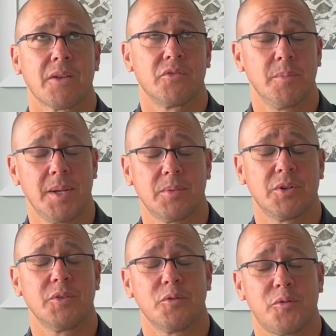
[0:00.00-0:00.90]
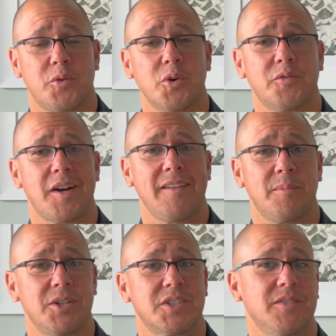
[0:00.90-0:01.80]
Remember, 4 or 5
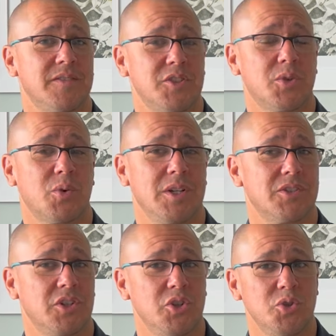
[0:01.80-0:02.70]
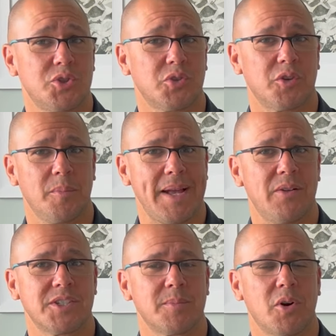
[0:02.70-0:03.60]
months of inventory is a neutral or a
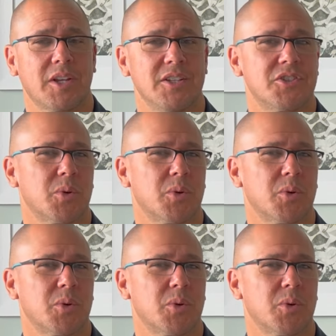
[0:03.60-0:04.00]
balanced market,